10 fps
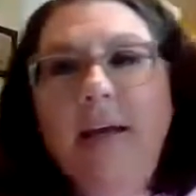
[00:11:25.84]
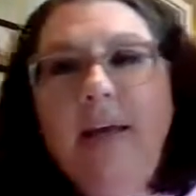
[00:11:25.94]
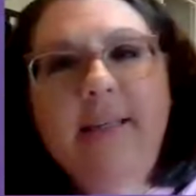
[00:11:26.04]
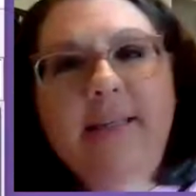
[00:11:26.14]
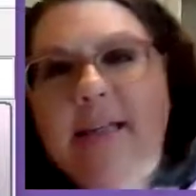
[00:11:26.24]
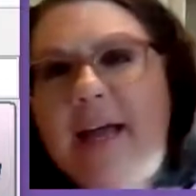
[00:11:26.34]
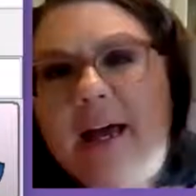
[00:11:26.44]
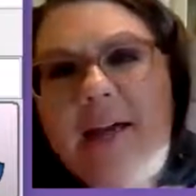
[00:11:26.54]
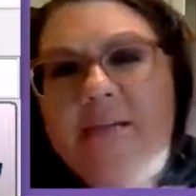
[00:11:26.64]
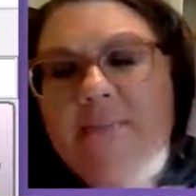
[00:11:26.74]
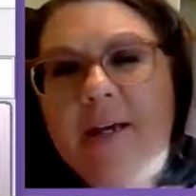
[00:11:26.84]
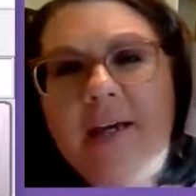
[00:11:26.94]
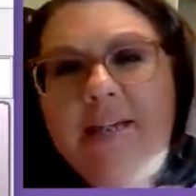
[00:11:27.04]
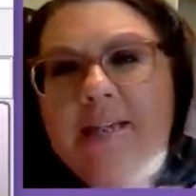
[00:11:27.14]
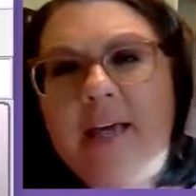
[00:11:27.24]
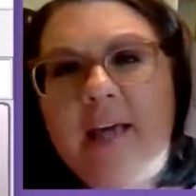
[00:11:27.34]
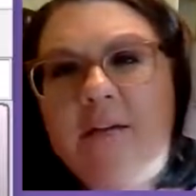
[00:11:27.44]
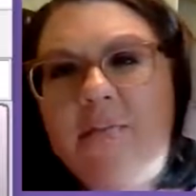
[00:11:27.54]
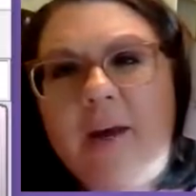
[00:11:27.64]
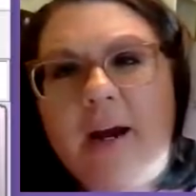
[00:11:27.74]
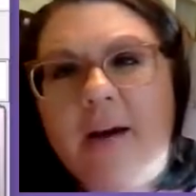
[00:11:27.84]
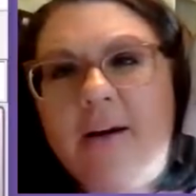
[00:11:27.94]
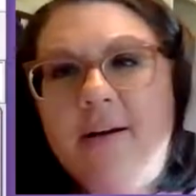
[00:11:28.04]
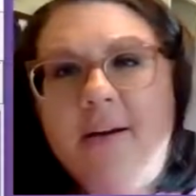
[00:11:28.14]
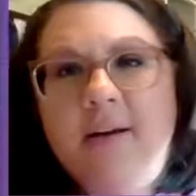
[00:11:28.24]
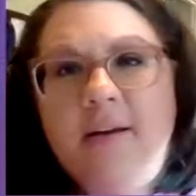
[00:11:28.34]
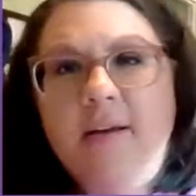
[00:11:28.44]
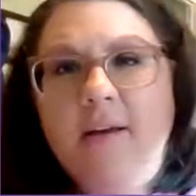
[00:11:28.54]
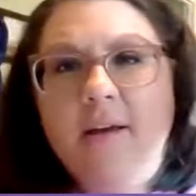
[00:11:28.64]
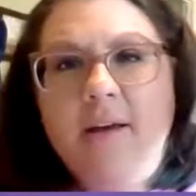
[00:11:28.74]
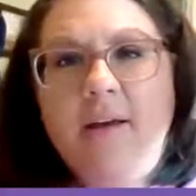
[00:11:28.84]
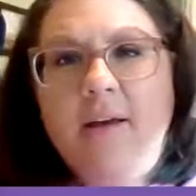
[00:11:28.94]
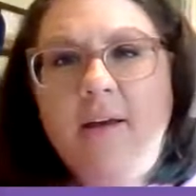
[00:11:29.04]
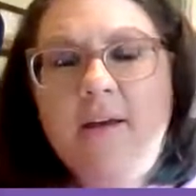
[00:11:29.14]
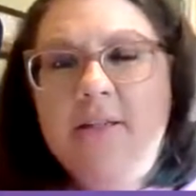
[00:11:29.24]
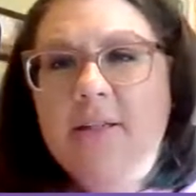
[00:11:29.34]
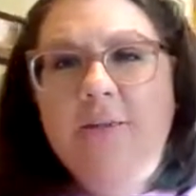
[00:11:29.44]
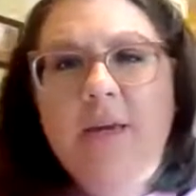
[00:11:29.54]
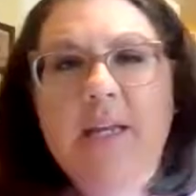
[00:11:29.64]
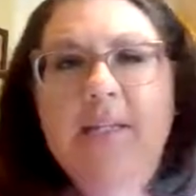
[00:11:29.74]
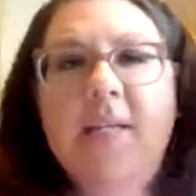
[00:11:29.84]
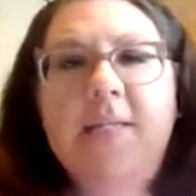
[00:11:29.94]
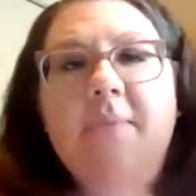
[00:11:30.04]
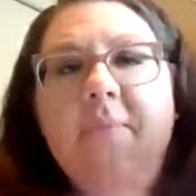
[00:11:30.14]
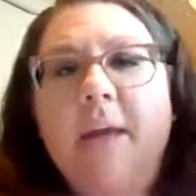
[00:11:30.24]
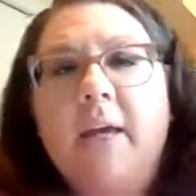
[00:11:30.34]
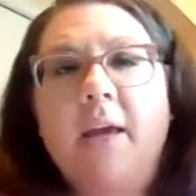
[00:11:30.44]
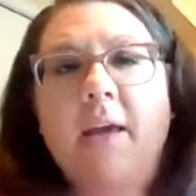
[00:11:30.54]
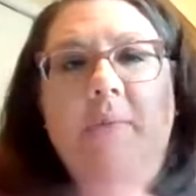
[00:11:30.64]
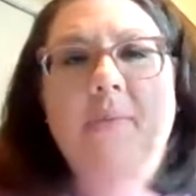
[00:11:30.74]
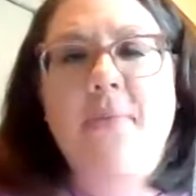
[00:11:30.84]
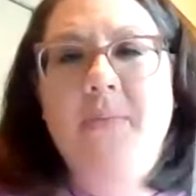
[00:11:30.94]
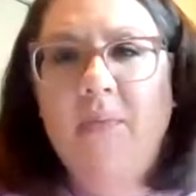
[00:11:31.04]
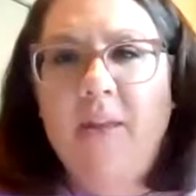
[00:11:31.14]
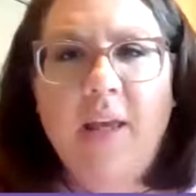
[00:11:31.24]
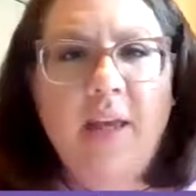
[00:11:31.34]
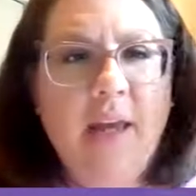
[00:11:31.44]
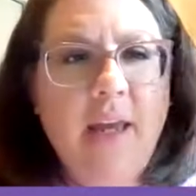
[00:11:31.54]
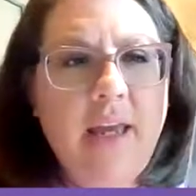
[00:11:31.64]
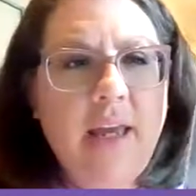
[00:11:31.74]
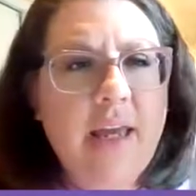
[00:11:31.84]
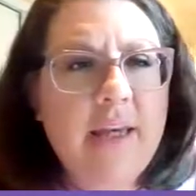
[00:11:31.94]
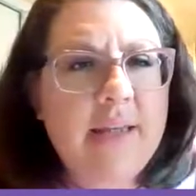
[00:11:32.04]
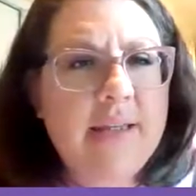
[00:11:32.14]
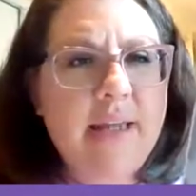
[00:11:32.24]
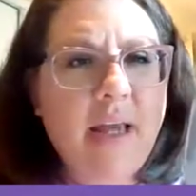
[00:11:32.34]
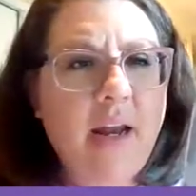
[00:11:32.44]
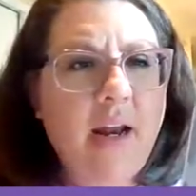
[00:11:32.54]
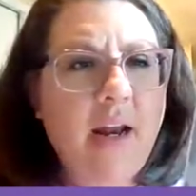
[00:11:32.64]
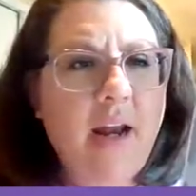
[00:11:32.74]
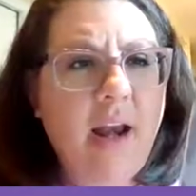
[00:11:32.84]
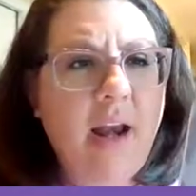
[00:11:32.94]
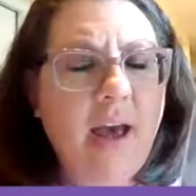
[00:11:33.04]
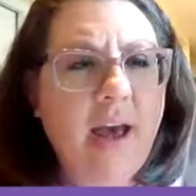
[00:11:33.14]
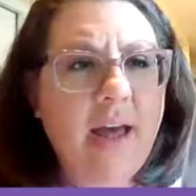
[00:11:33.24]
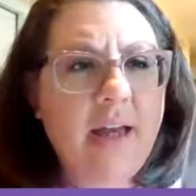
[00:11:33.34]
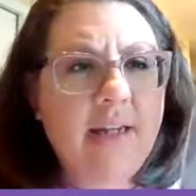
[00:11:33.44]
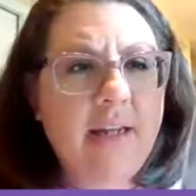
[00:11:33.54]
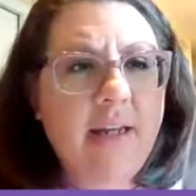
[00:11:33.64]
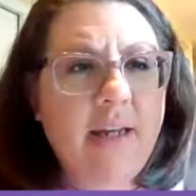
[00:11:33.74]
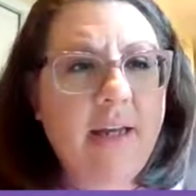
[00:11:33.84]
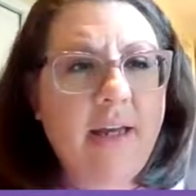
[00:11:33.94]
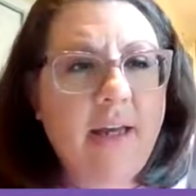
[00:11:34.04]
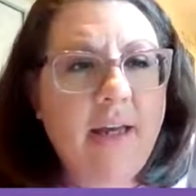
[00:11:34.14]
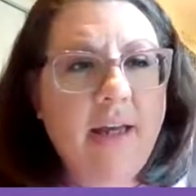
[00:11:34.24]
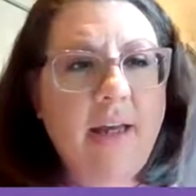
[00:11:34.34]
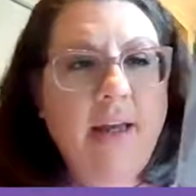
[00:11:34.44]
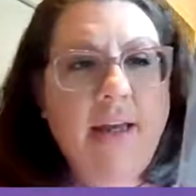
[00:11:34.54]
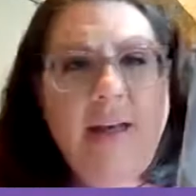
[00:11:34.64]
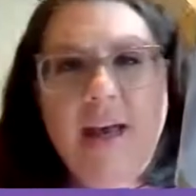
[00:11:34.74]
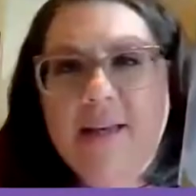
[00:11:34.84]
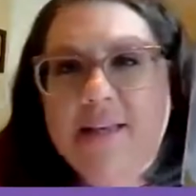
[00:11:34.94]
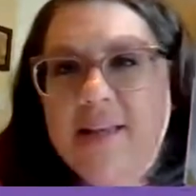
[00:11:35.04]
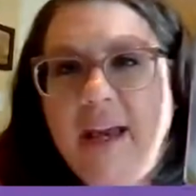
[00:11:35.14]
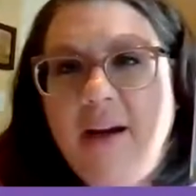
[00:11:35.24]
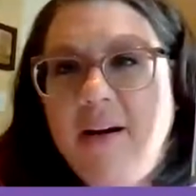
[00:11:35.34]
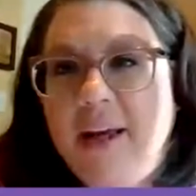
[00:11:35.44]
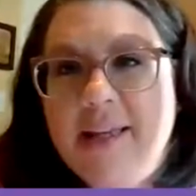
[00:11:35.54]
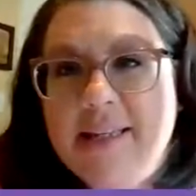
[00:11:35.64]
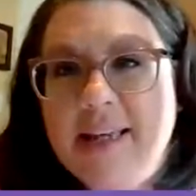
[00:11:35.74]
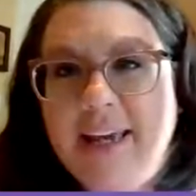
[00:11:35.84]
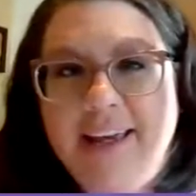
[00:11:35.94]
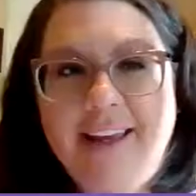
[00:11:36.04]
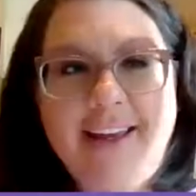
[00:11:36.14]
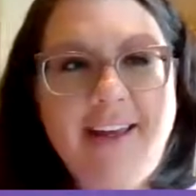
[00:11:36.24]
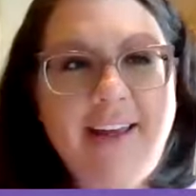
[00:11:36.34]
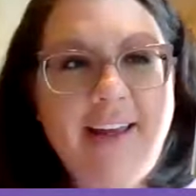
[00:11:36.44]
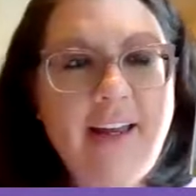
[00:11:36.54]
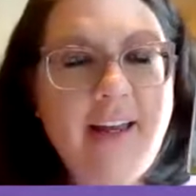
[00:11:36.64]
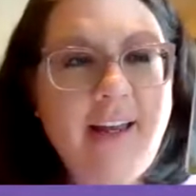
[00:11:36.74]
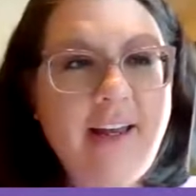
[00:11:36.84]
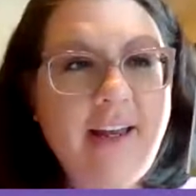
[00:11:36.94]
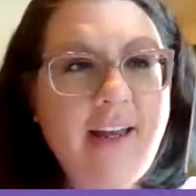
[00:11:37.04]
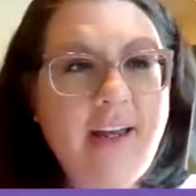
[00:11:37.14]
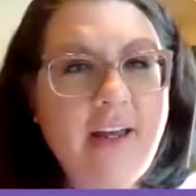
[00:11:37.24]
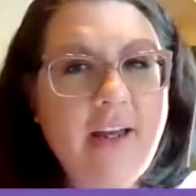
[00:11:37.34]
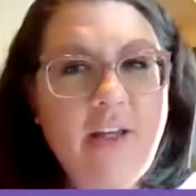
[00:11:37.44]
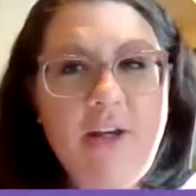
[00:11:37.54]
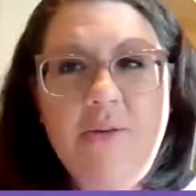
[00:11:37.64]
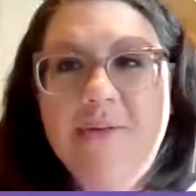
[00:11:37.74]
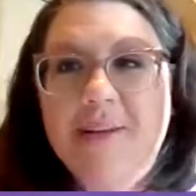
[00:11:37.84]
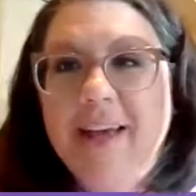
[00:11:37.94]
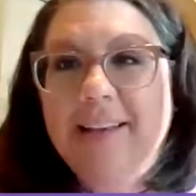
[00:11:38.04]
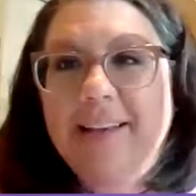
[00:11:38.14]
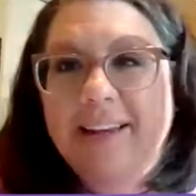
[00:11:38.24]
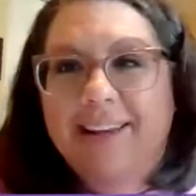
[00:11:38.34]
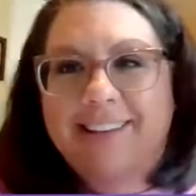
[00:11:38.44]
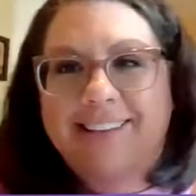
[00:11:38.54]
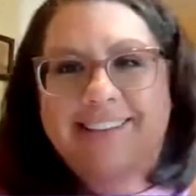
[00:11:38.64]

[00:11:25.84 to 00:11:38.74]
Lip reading: he's not as big as the other bear. So it doesn't make him, he is not as scary, is he? Cute and cuddly.